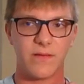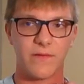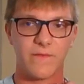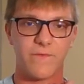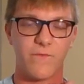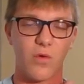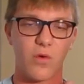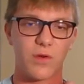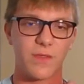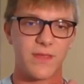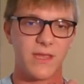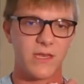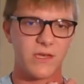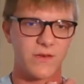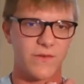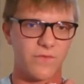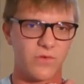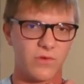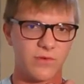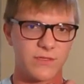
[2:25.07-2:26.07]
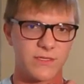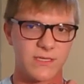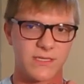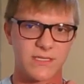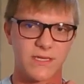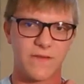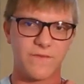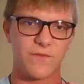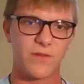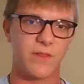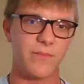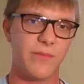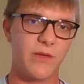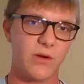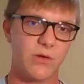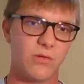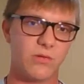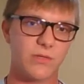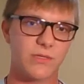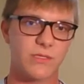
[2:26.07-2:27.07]
fourth intervals, except for the
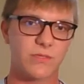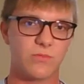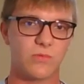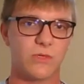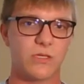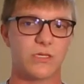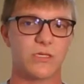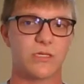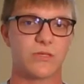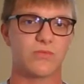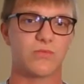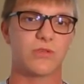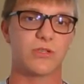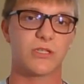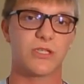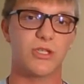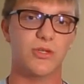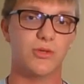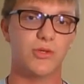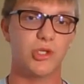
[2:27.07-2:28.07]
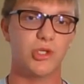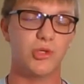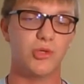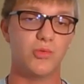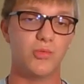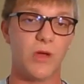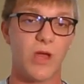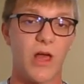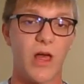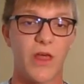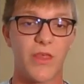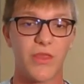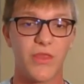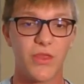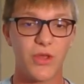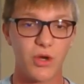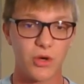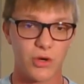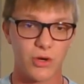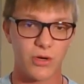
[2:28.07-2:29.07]
middles, which were tuned to a
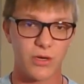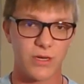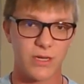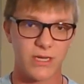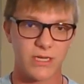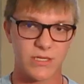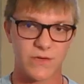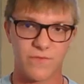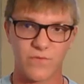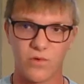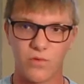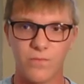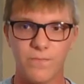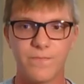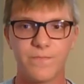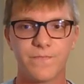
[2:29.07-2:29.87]
third interval.